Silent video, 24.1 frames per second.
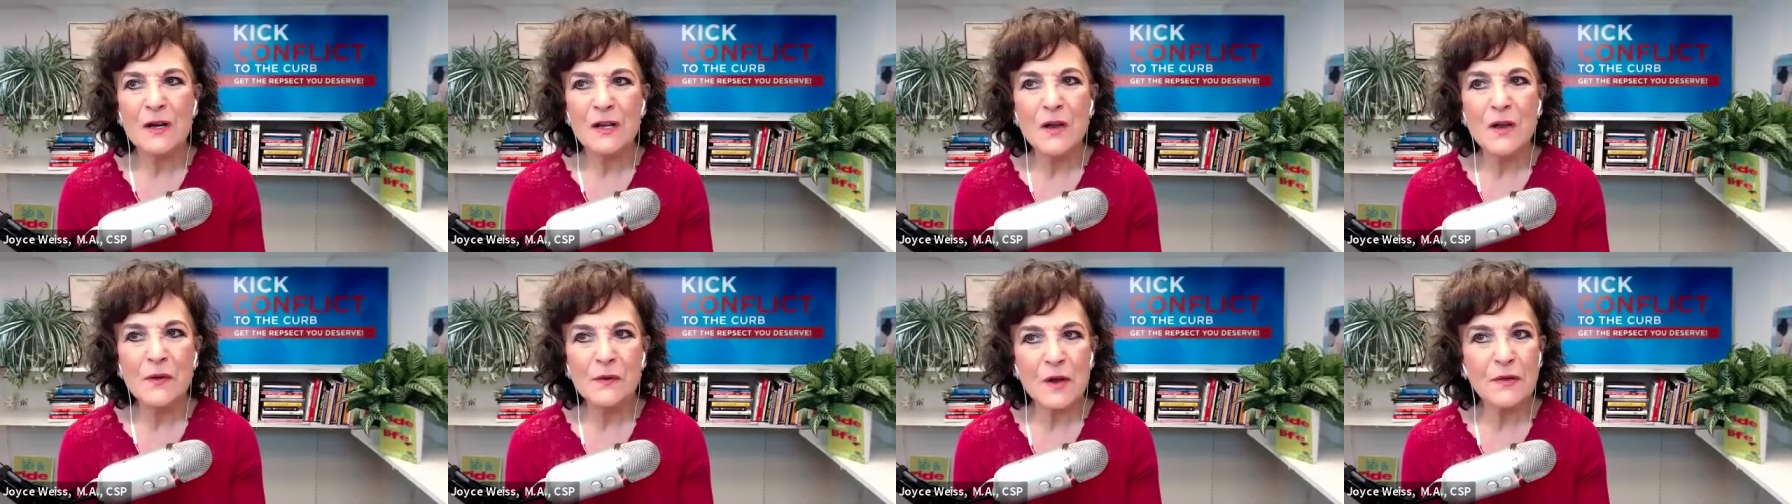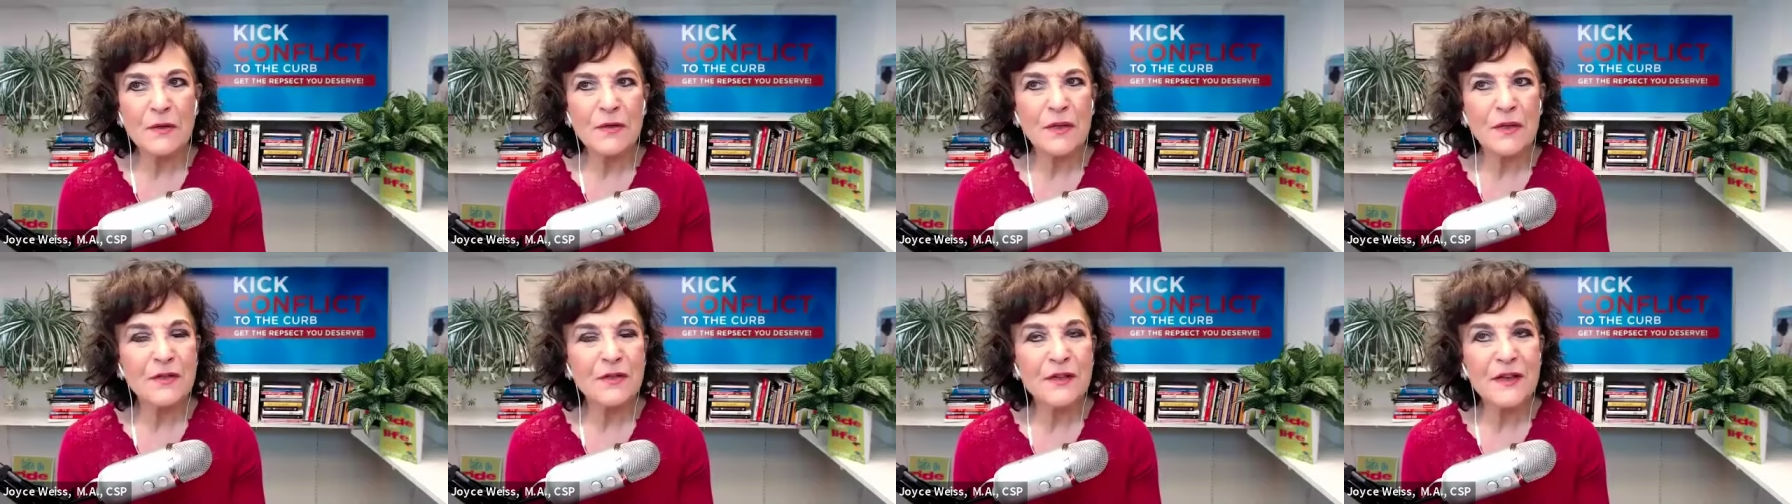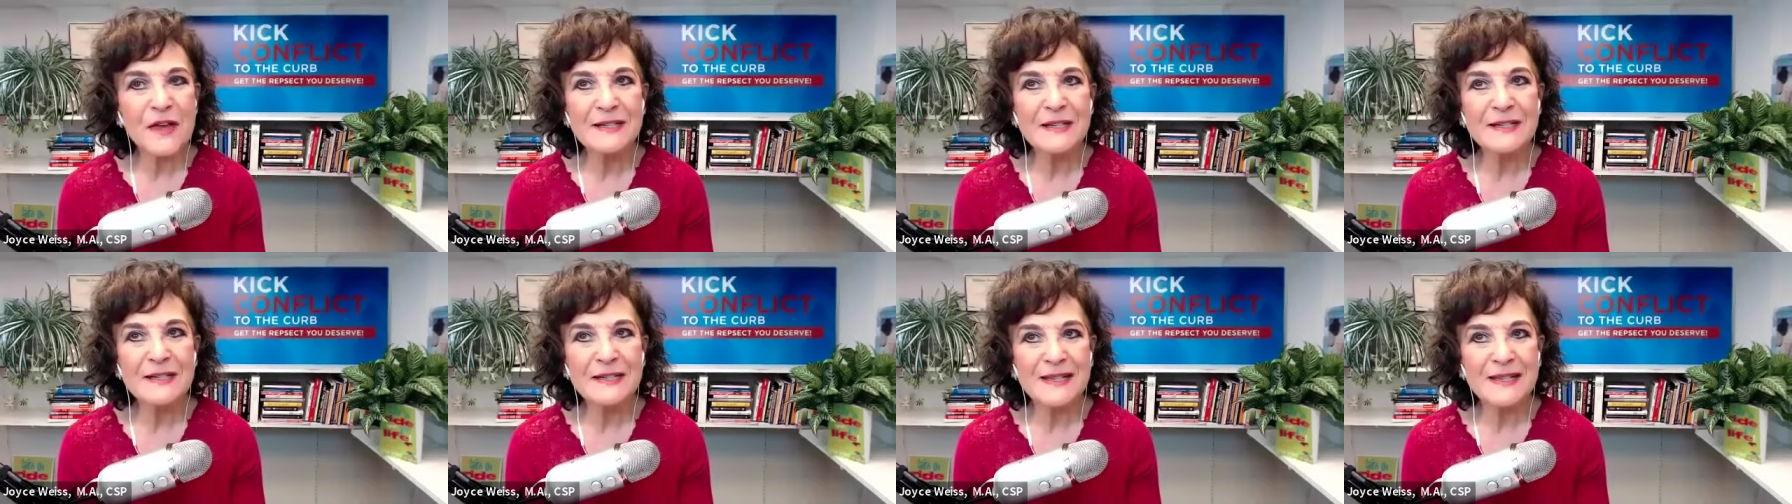you know, the
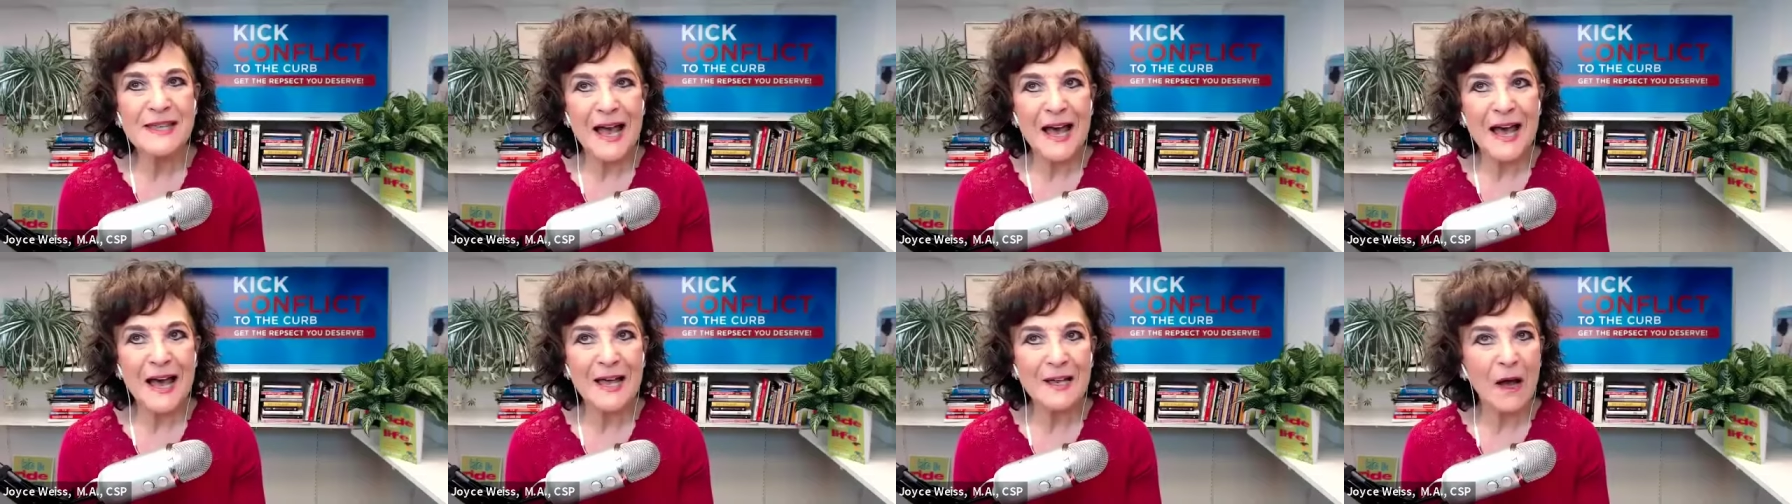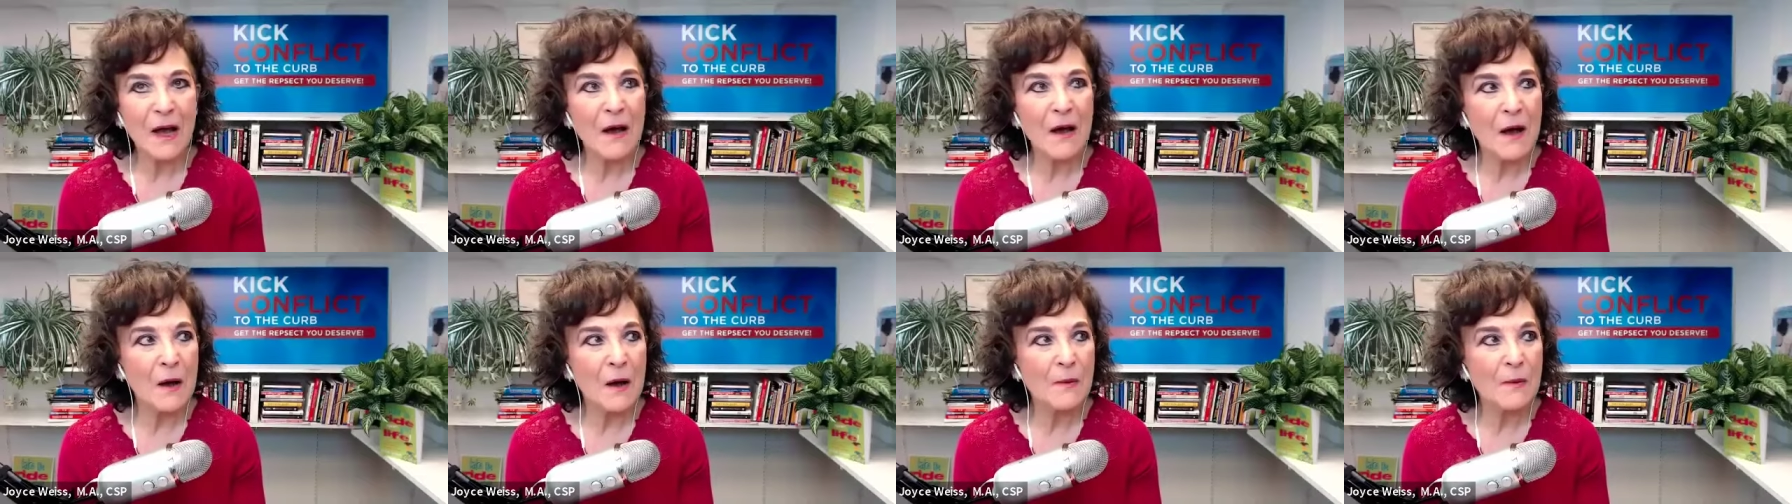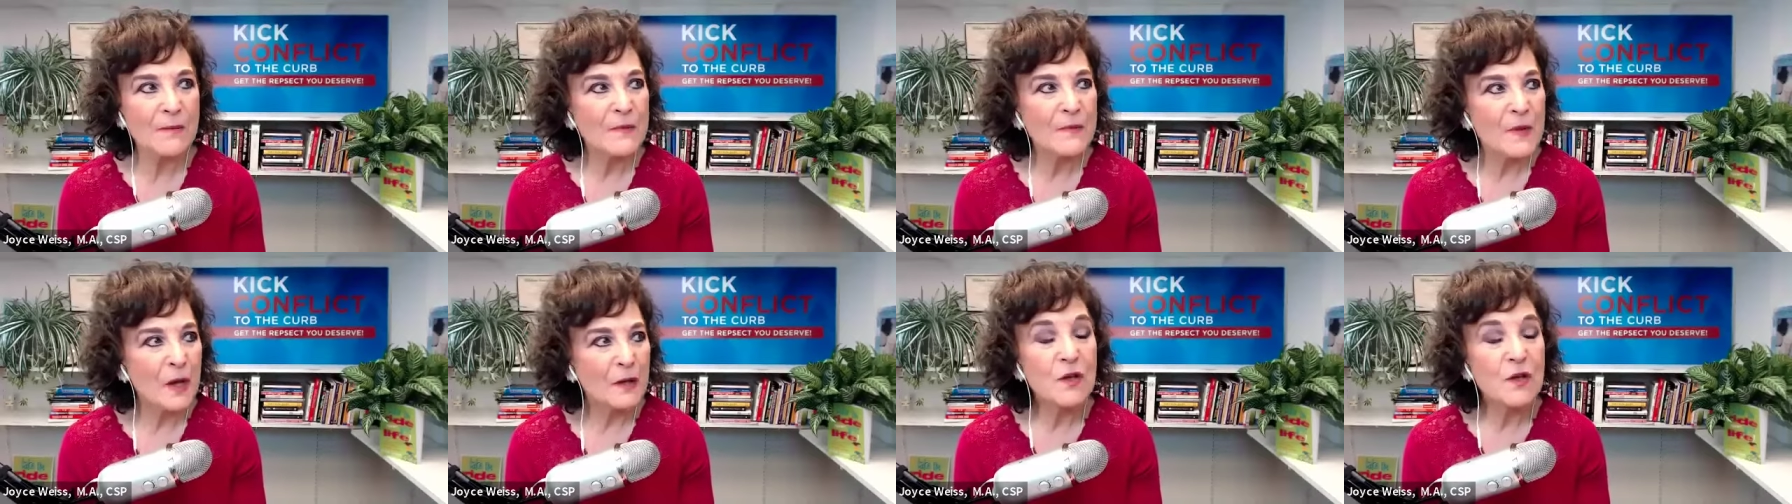things that
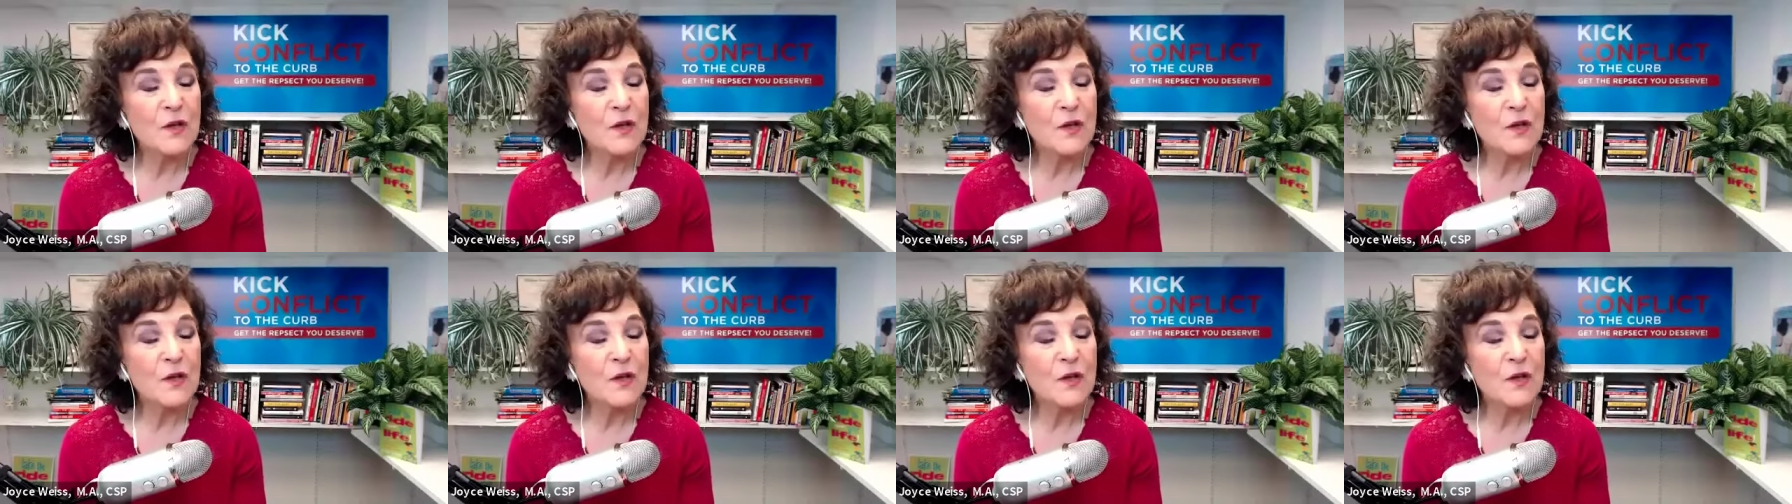um,